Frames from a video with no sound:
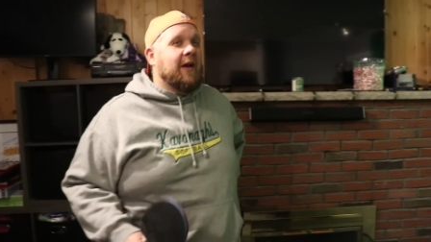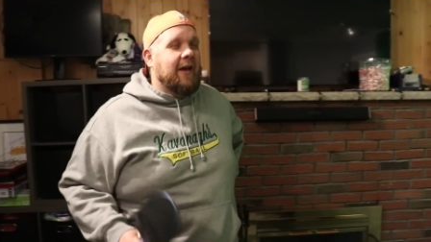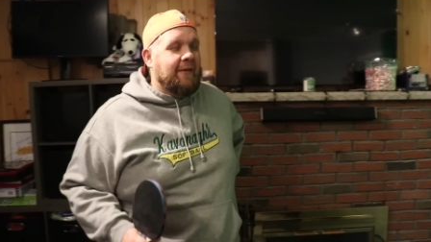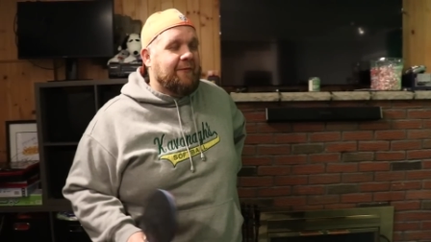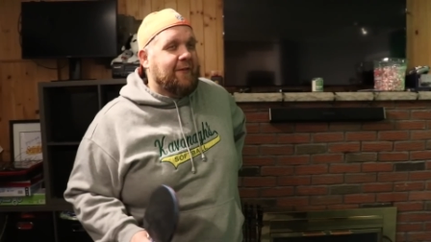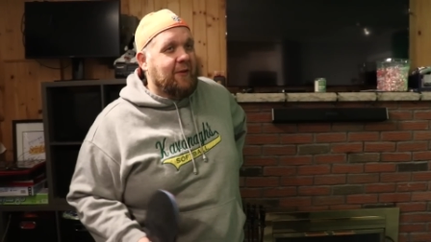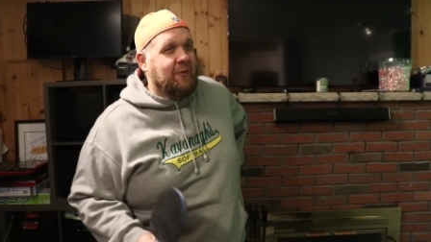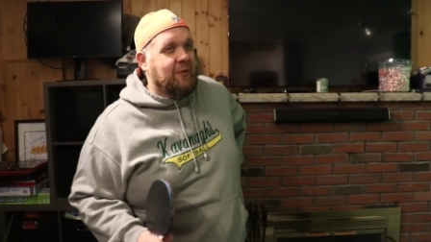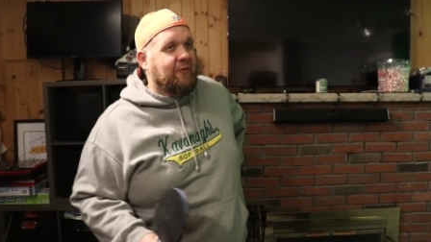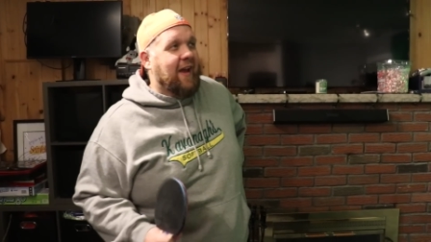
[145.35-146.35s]
I fear
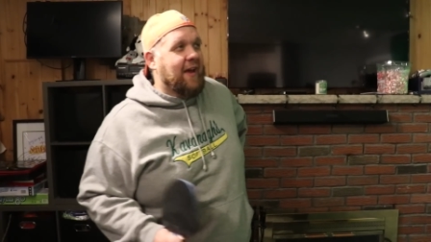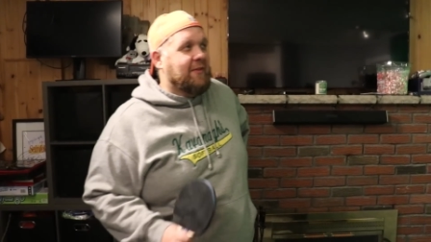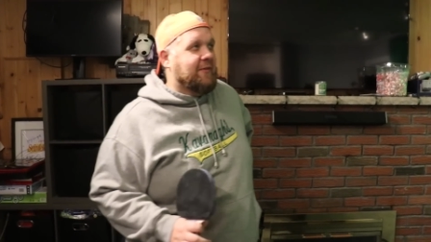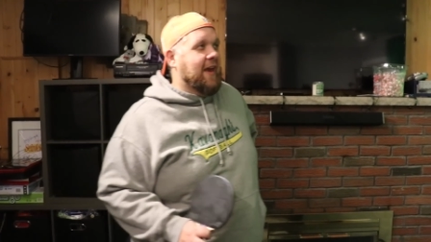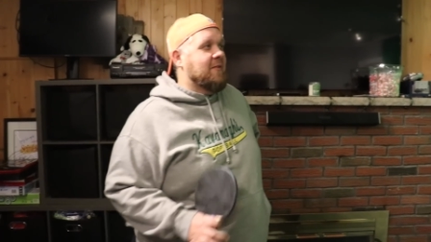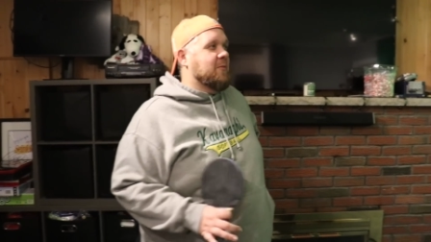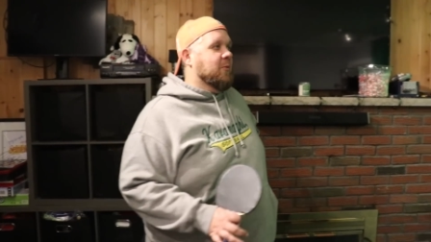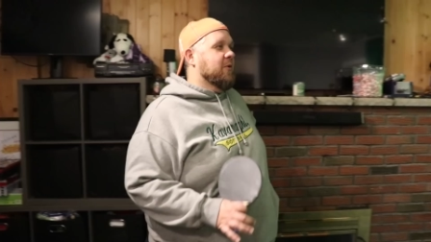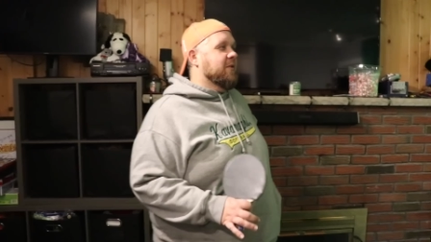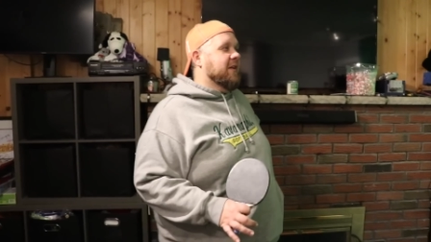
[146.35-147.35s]
the wrath of Kevin
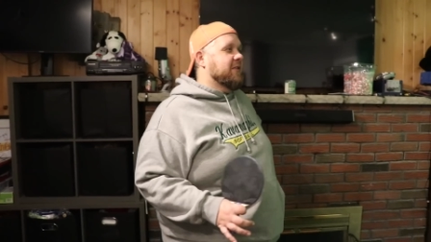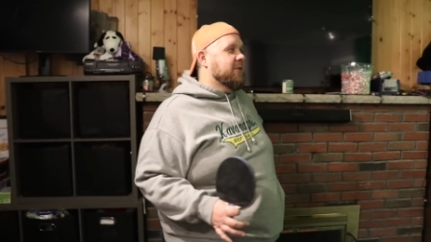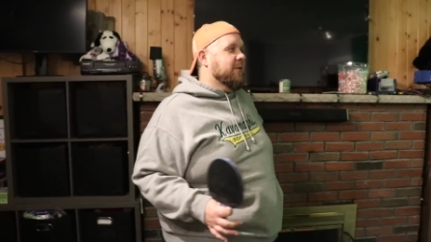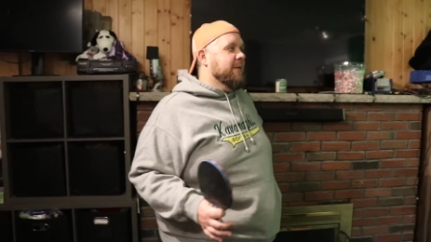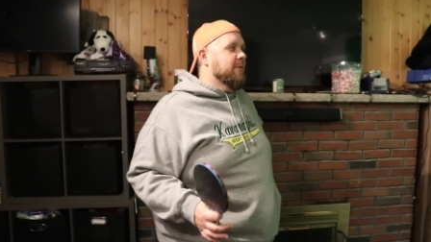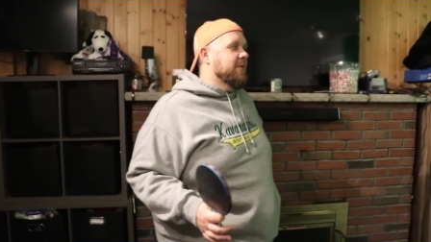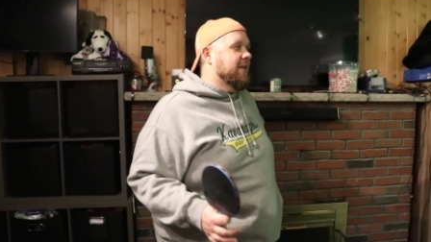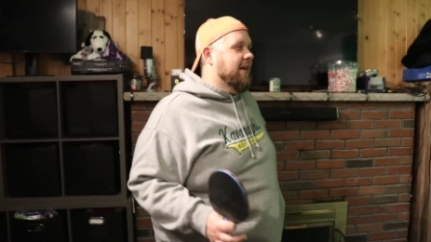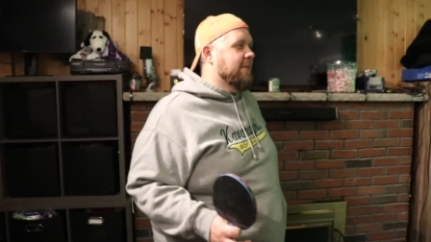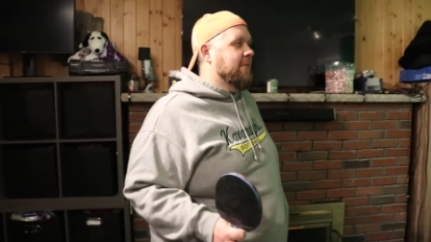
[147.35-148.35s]
more than I do Weber or
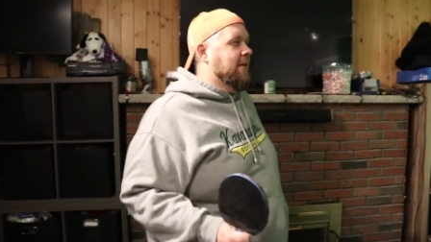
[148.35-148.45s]
Dom.